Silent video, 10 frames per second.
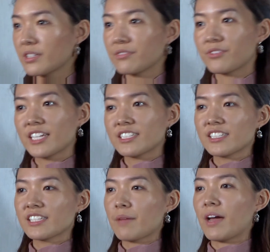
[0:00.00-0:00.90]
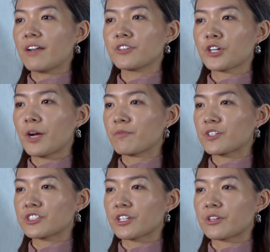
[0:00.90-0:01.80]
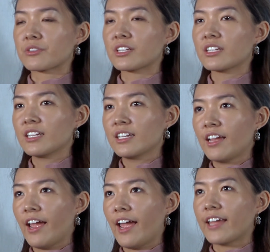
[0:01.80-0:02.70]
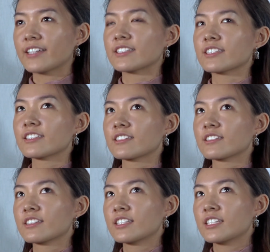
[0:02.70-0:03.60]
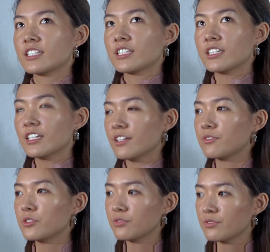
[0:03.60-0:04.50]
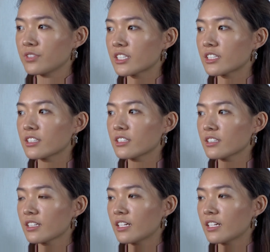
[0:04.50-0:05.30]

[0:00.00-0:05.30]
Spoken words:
be afraid to step out of your comfort zone, and if you feel